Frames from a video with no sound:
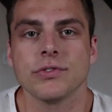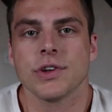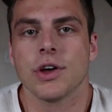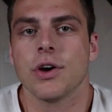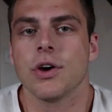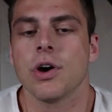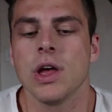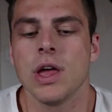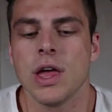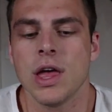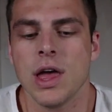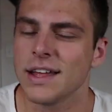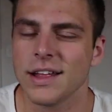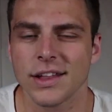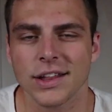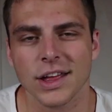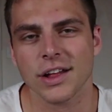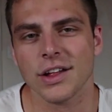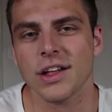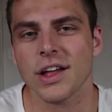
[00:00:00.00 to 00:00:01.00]
So
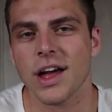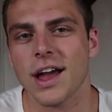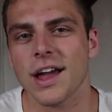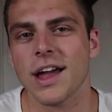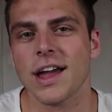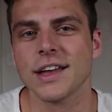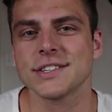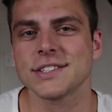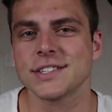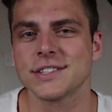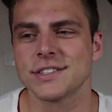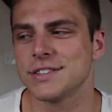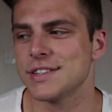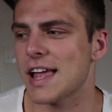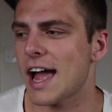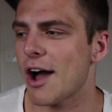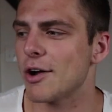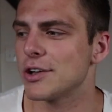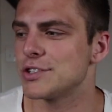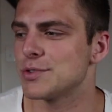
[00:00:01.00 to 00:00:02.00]
like, I guess
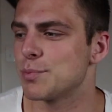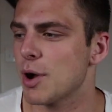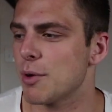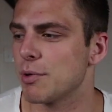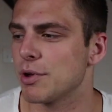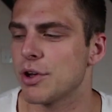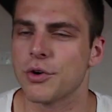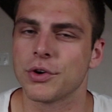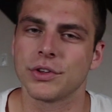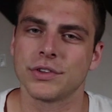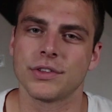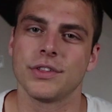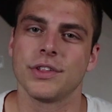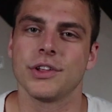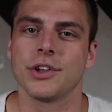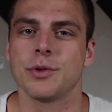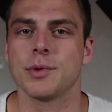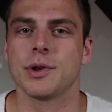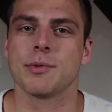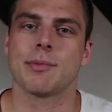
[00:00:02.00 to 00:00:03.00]
now I should probably go into a
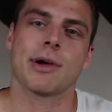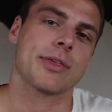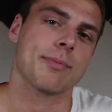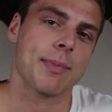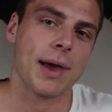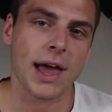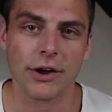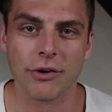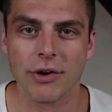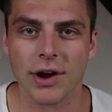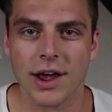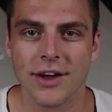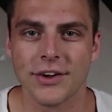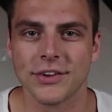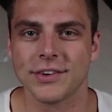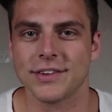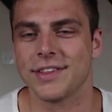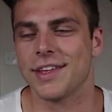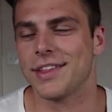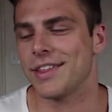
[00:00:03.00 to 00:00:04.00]
little bit about the
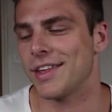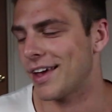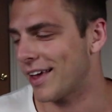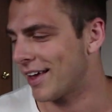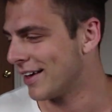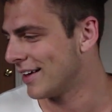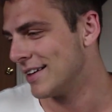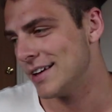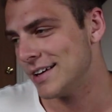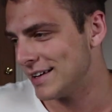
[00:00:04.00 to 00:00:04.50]
background and then like